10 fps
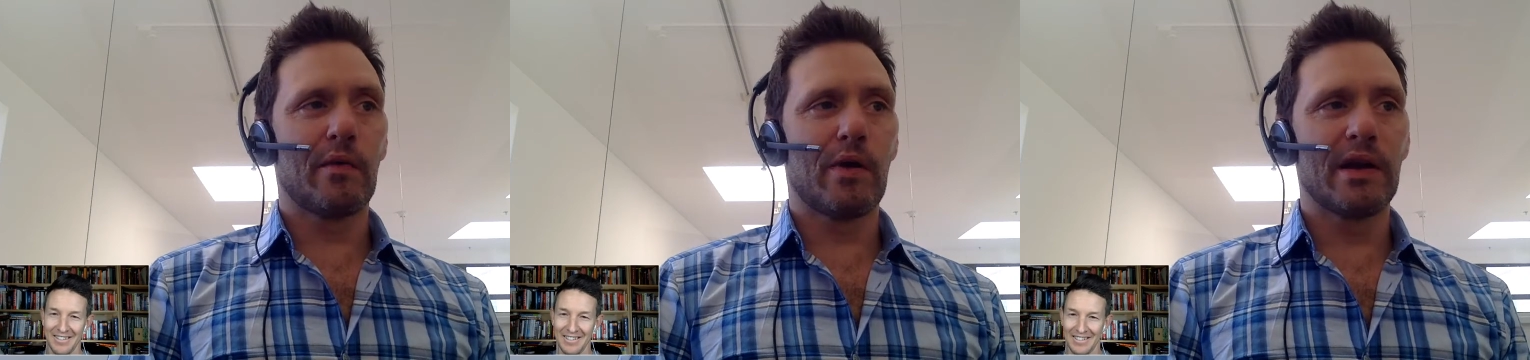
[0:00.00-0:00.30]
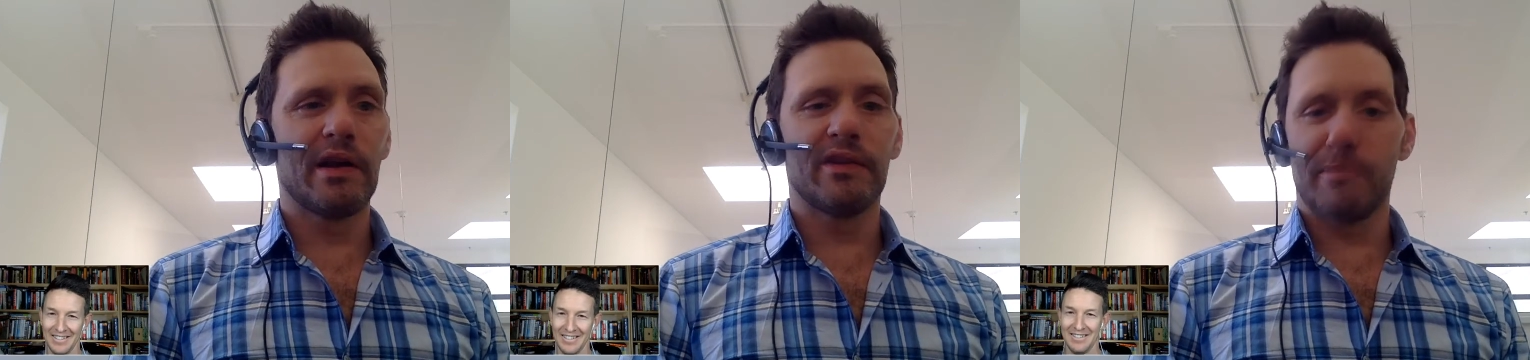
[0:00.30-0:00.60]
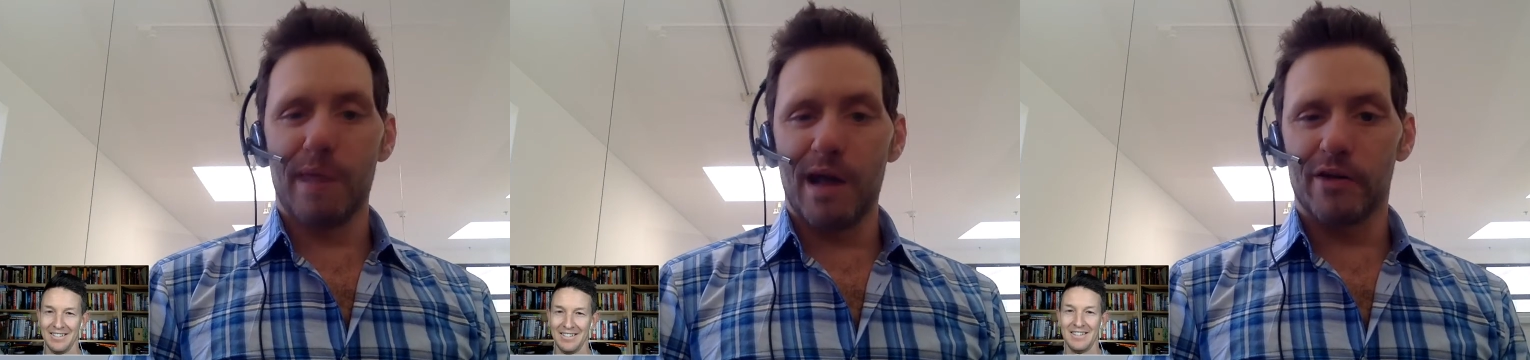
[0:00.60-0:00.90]
Speaker 1: wanted it
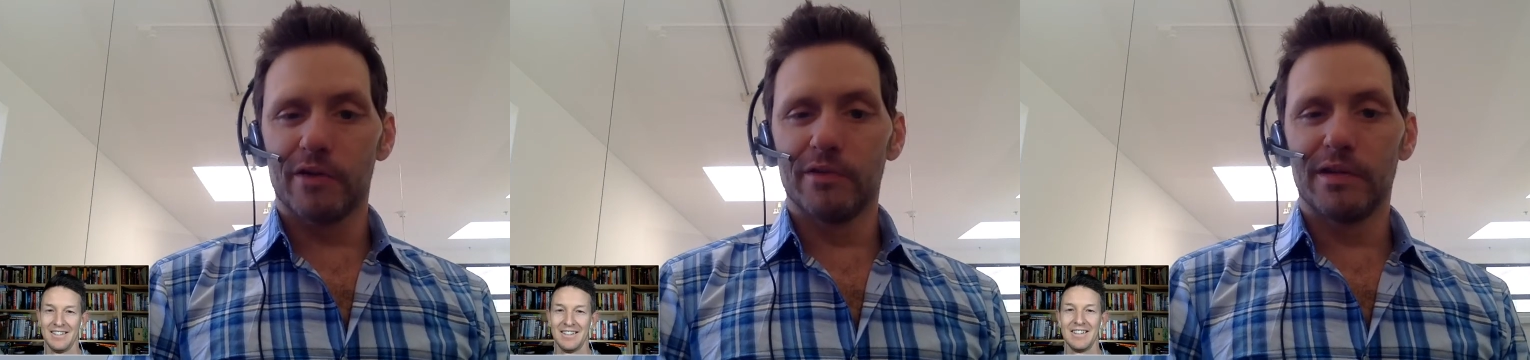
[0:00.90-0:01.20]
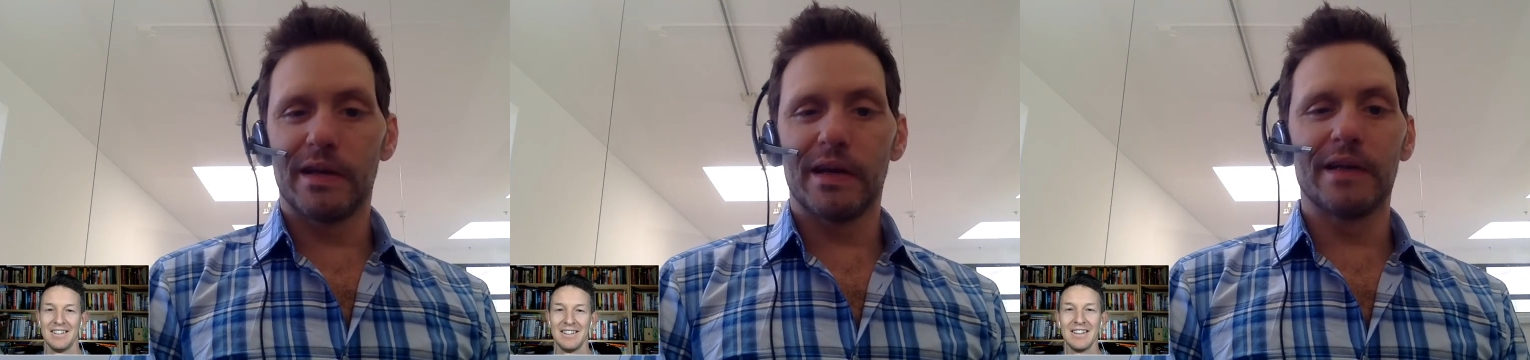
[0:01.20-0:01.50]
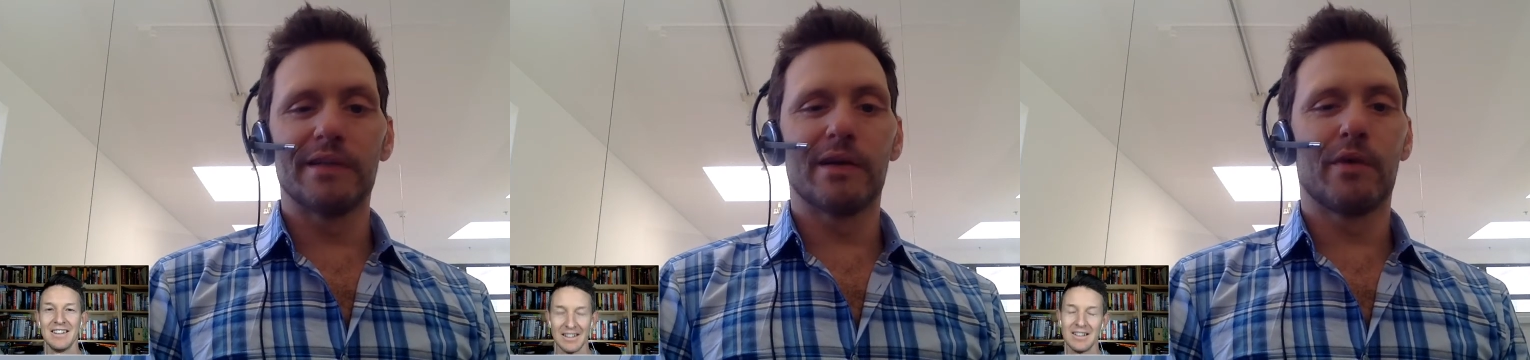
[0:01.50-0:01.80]
to matter,
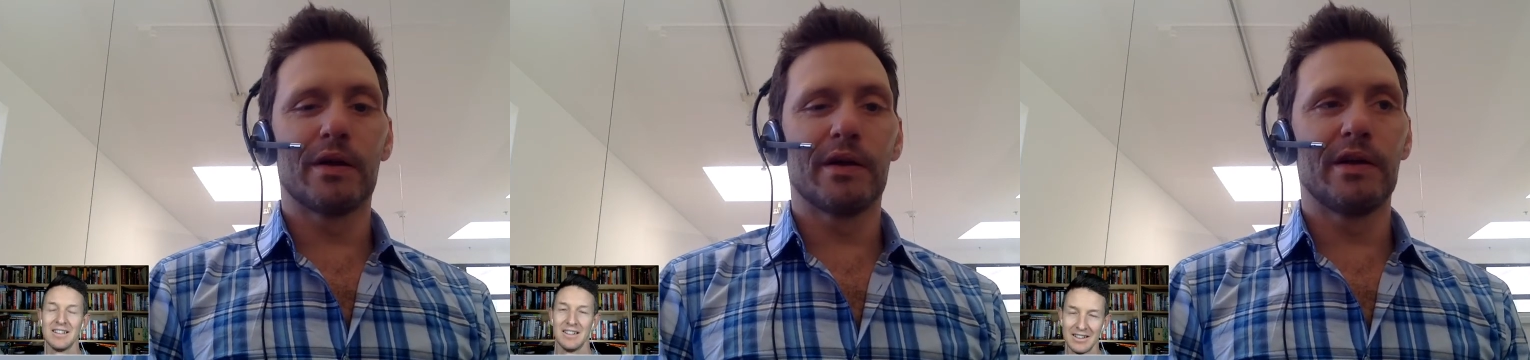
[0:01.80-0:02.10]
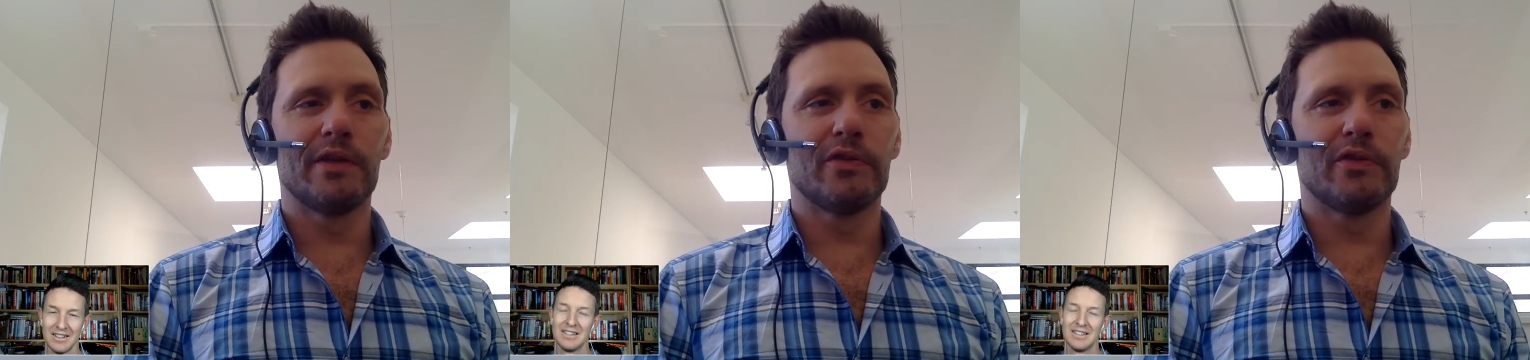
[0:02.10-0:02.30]
and I wanted